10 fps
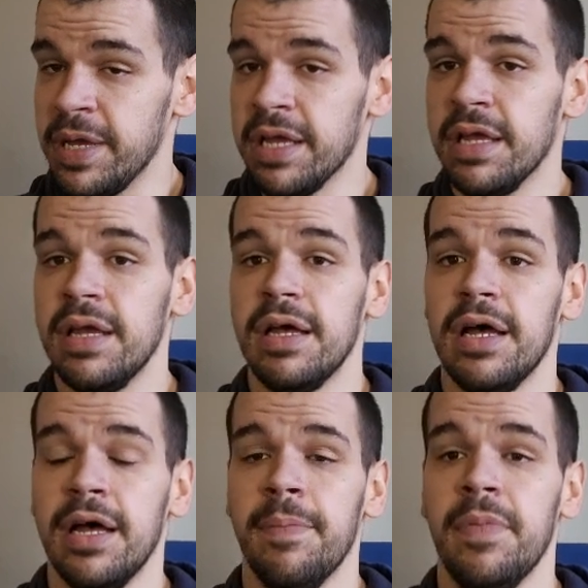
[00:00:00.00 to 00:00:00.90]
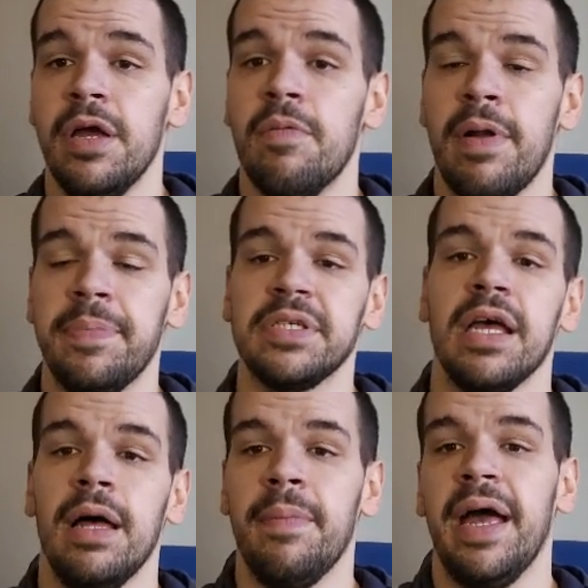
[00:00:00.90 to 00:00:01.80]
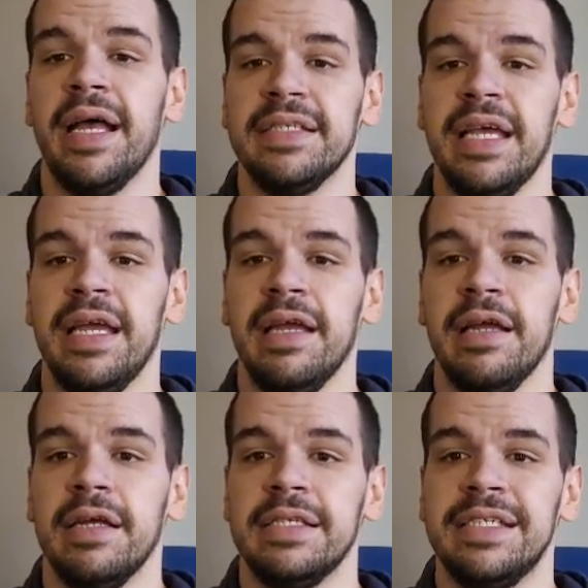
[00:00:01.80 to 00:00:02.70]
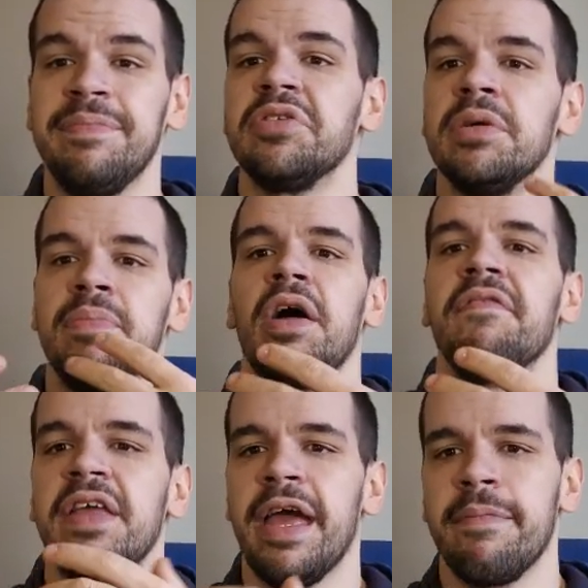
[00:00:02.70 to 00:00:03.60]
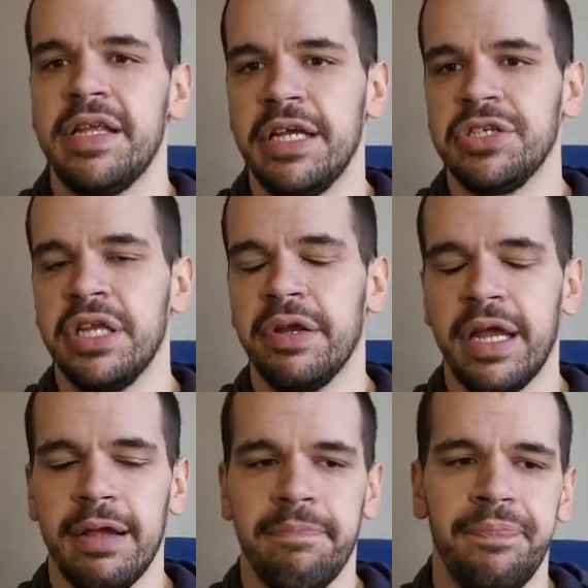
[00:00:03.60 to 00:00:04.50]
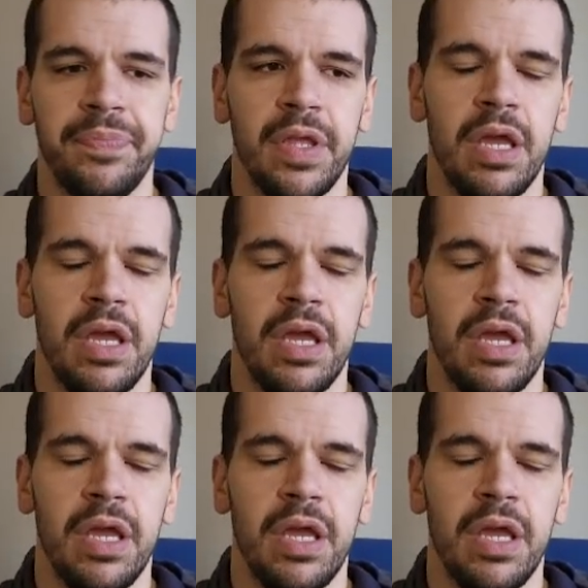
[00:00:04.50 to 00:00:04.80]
every week. Reps come as a symptom of the adaptation that you're getting.